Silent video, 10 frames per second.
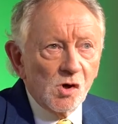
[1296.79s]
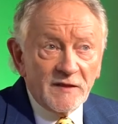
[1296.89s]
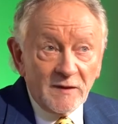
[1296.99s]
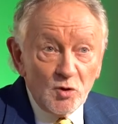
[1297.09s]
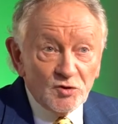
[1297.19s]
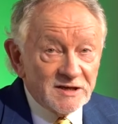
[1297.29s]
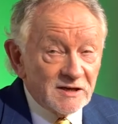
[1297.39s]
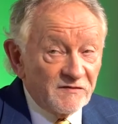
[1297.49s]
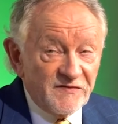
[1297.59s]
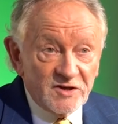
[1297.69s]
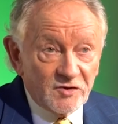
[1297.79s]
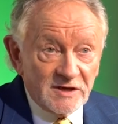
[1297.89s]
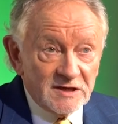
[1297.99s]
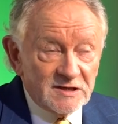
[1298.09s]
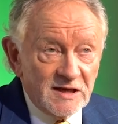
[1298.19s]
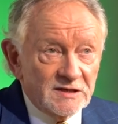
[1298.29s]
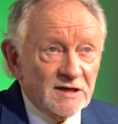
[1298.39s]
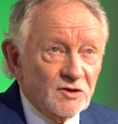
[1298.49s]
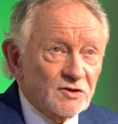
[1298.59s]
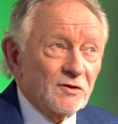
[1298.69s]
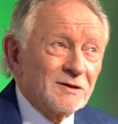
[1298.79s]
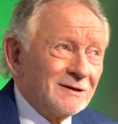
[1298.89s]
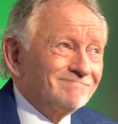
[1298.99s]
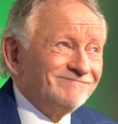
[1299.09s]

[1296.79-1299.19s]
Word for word: and the music didn't feature at this stage, I just thought,